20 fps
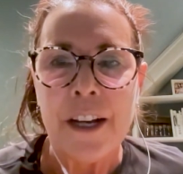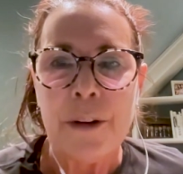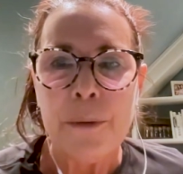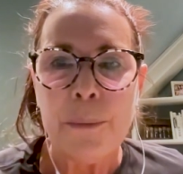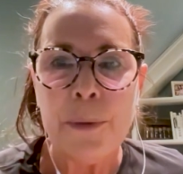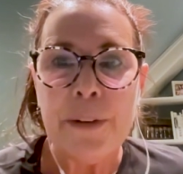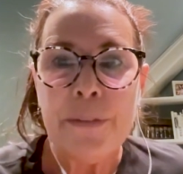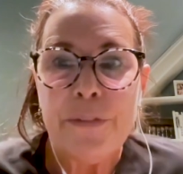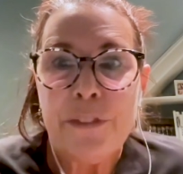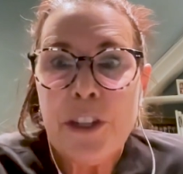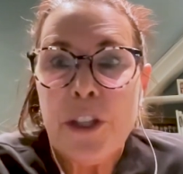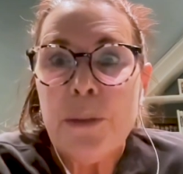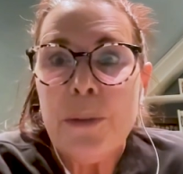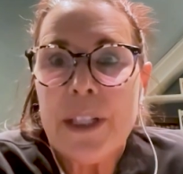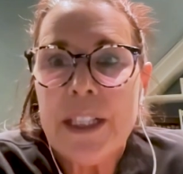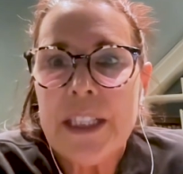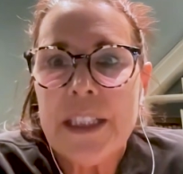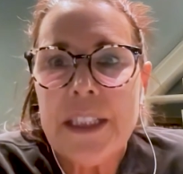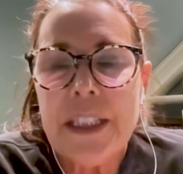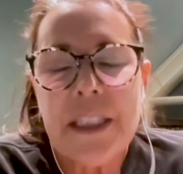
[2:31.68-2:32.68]
we view
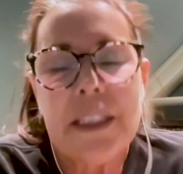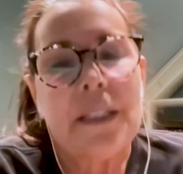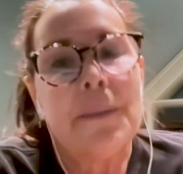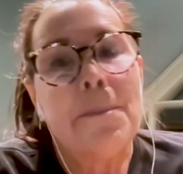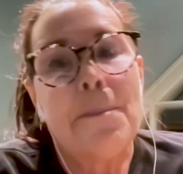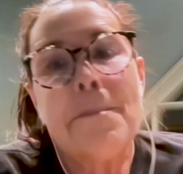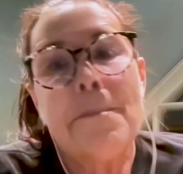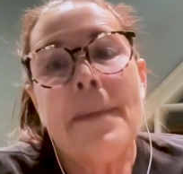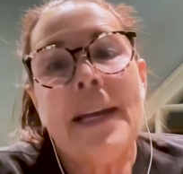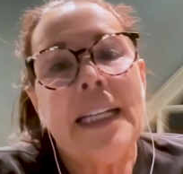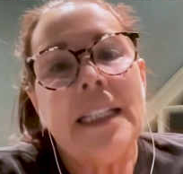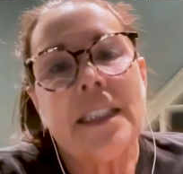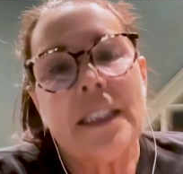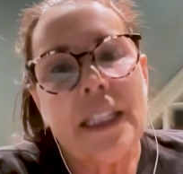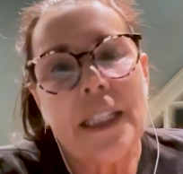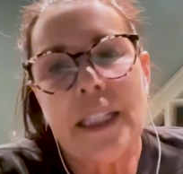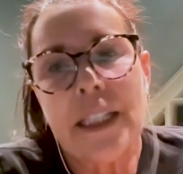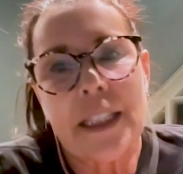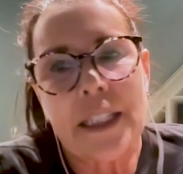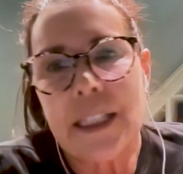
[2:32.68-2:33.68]
it as this
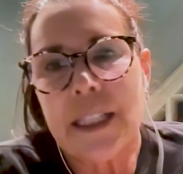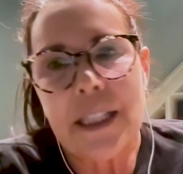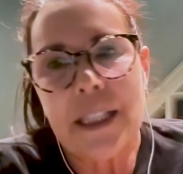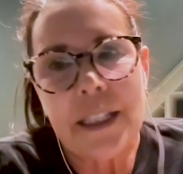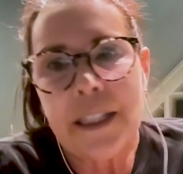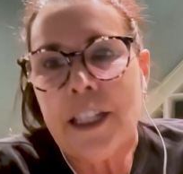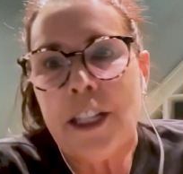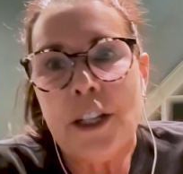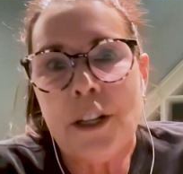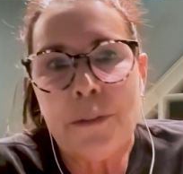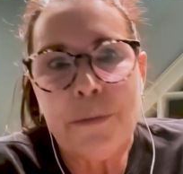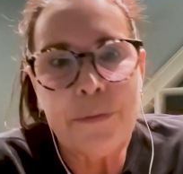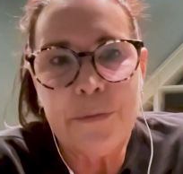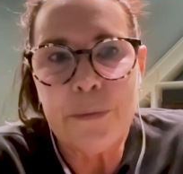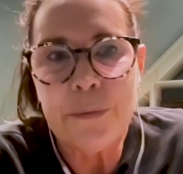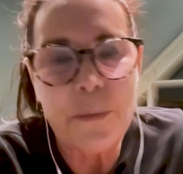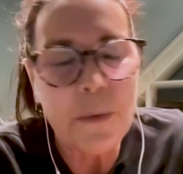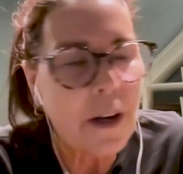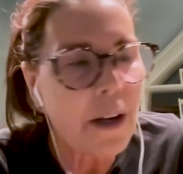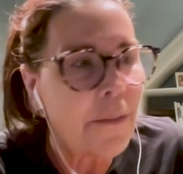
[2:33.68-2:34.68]
amazing, you know,
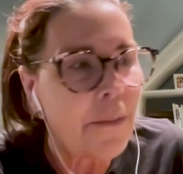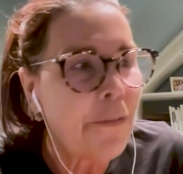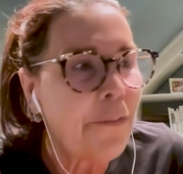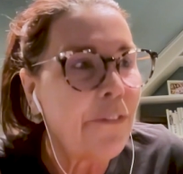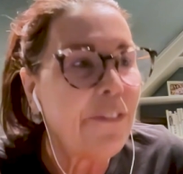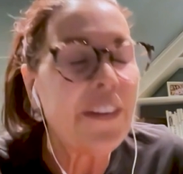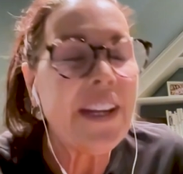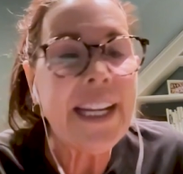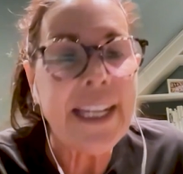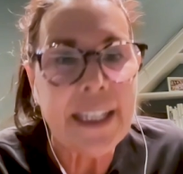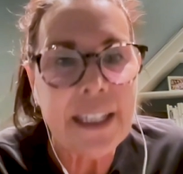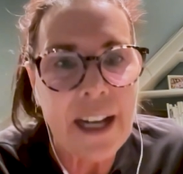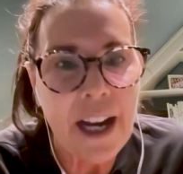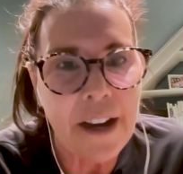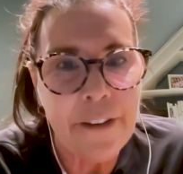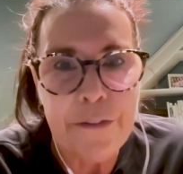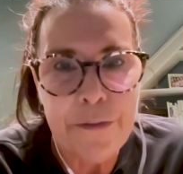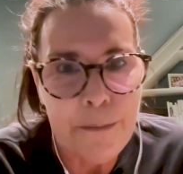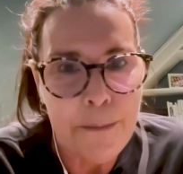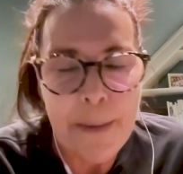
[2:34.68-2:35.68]
feat
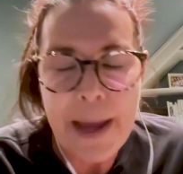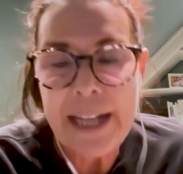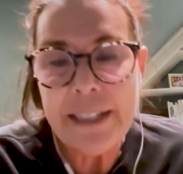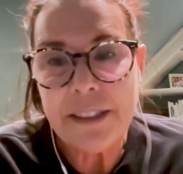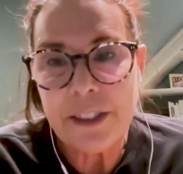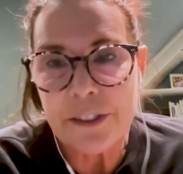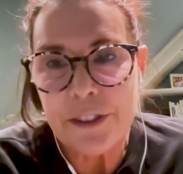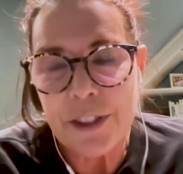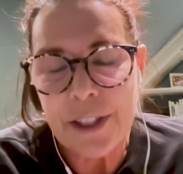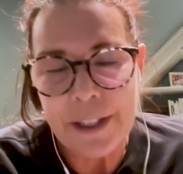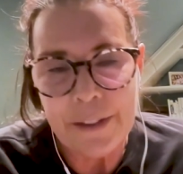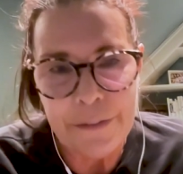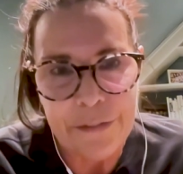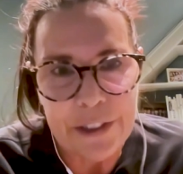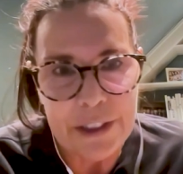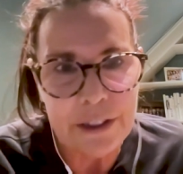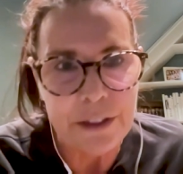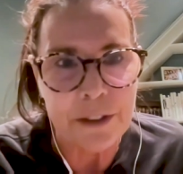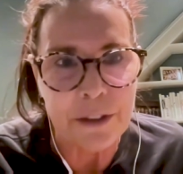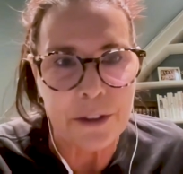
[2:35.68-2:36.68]
of mental and
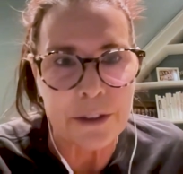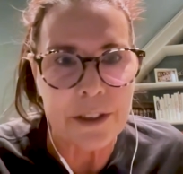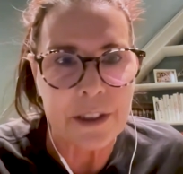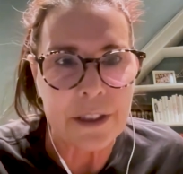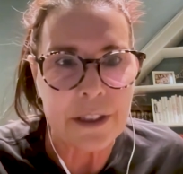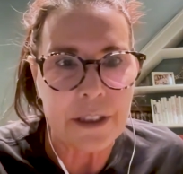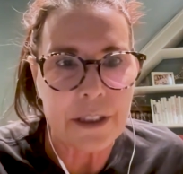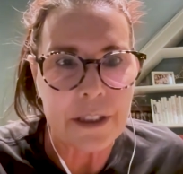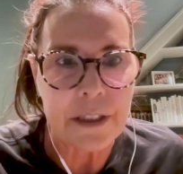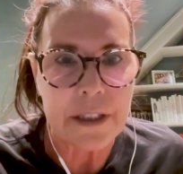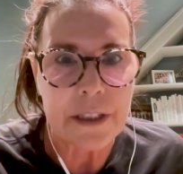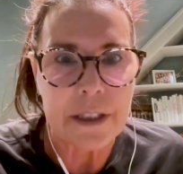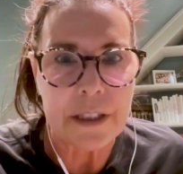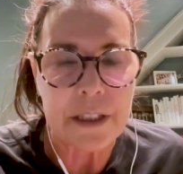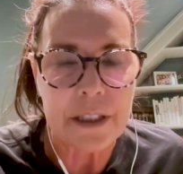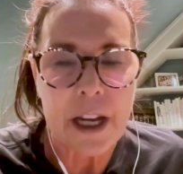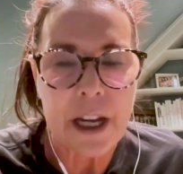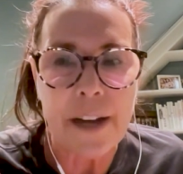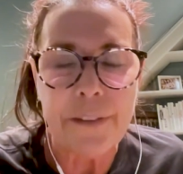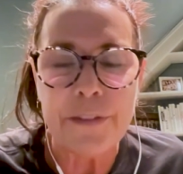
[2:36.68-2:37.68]
physical
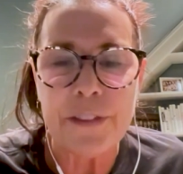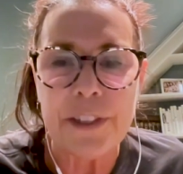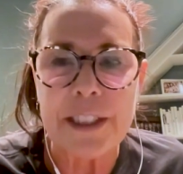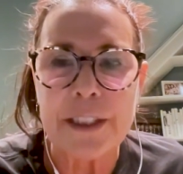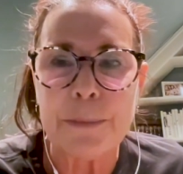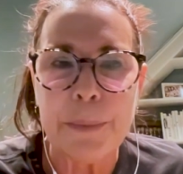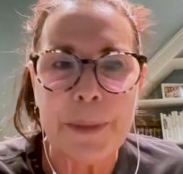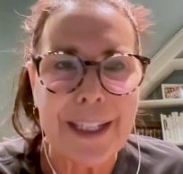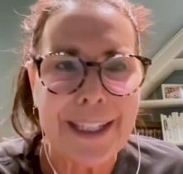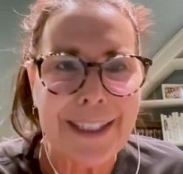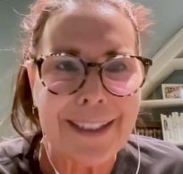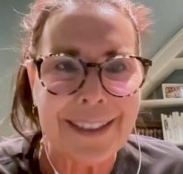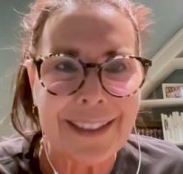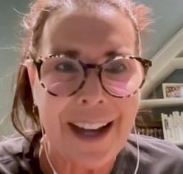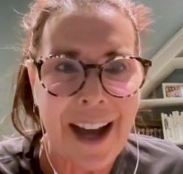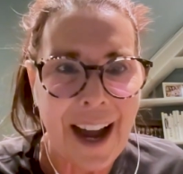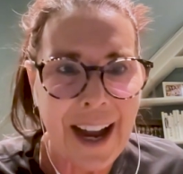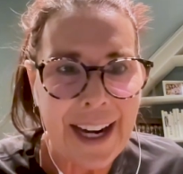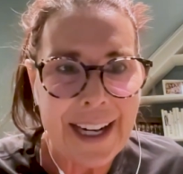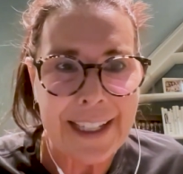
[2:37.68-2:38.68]
toughness, but it's
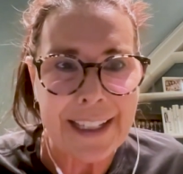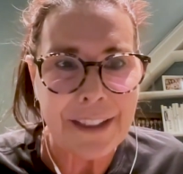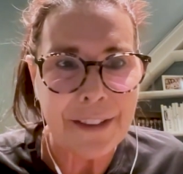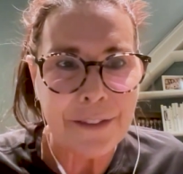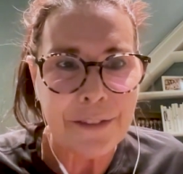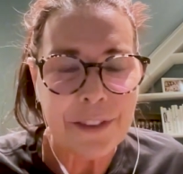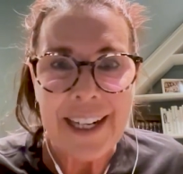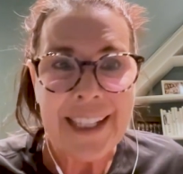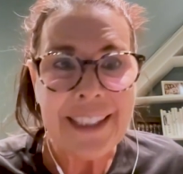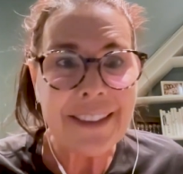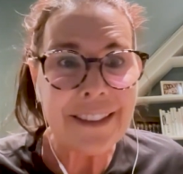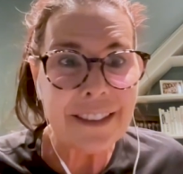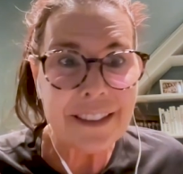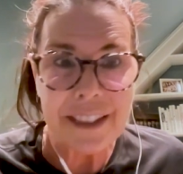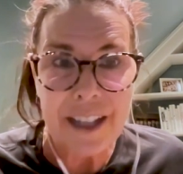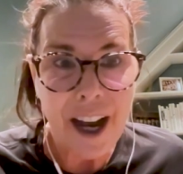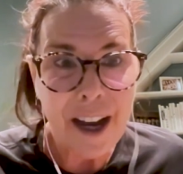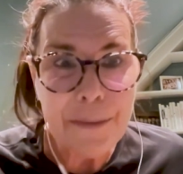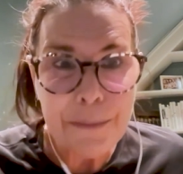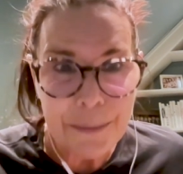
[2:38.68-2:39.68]
kind of it's
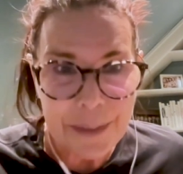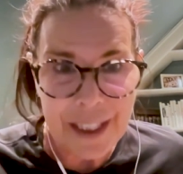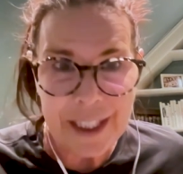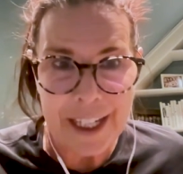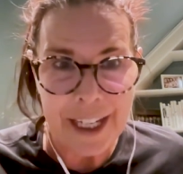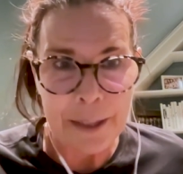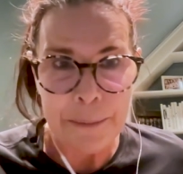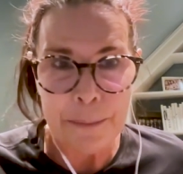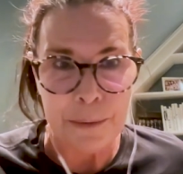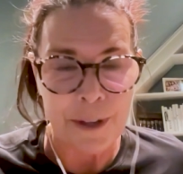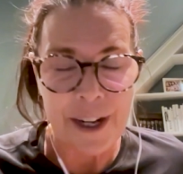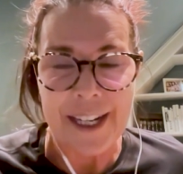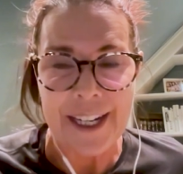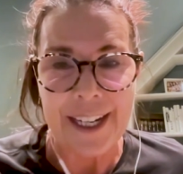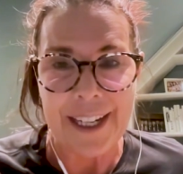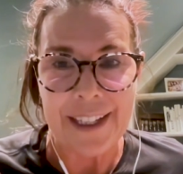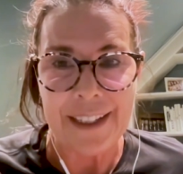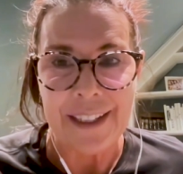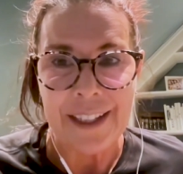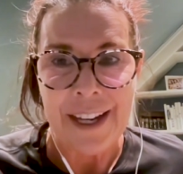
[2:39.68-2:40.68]
dumb to keep
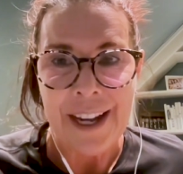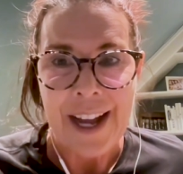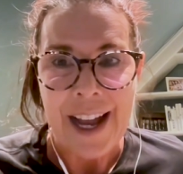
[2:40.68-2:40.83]
running.